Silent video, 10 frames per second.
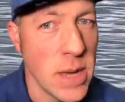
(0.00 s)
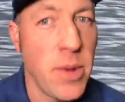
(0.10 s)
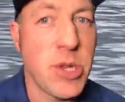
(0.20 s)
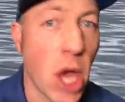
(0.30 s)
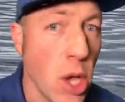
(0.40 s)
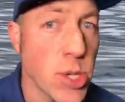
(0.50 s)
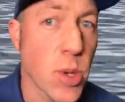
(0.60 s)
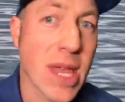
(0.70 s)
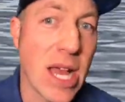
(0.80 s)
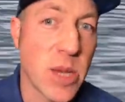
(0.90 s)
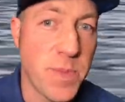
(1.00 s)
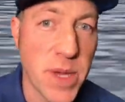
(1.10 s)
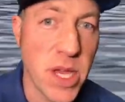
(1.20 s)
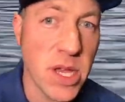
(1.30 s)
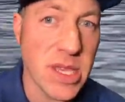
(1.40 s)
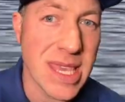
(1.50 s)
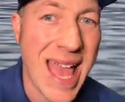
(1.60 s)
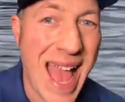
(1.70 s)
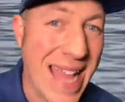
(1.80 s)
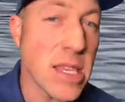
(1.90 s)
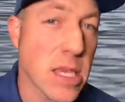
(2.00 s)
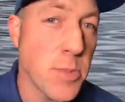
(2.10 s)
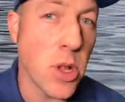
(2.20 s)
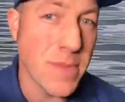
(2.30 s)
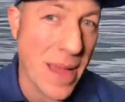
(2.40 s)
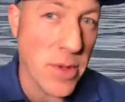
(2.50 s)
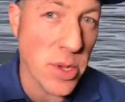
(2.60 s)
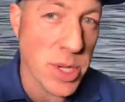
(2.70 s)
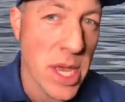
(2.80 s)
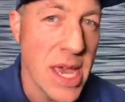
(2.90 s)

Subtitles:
but also catch birds and small mammals